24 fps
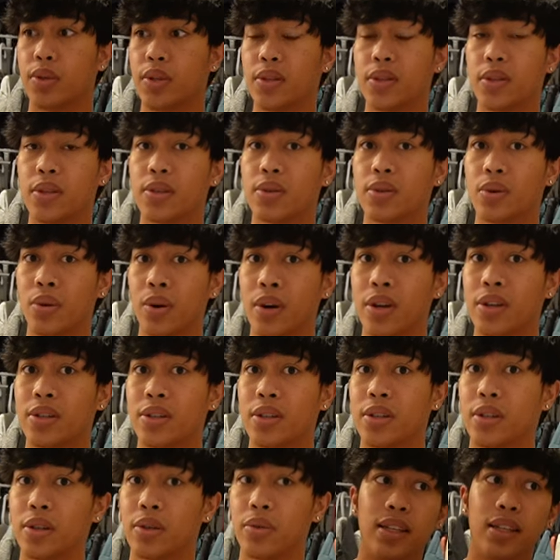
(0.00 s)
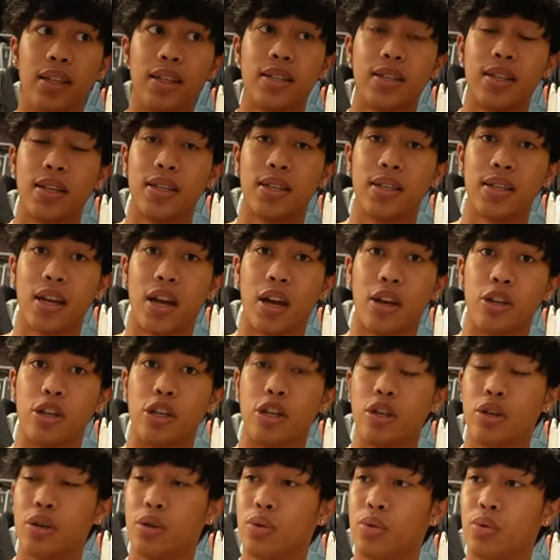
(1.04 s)
This is crazy news. This is a
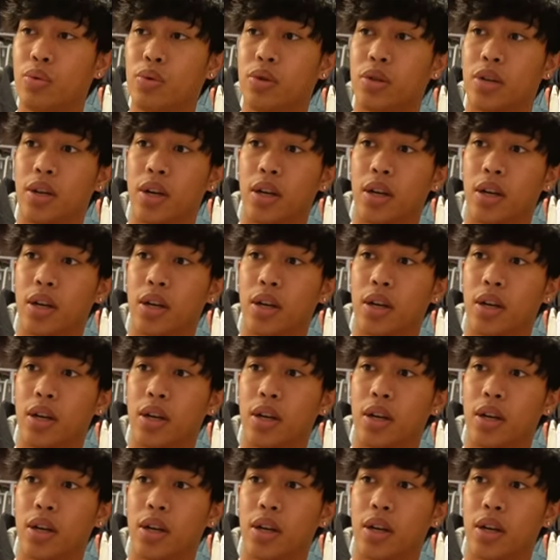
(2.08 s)
huge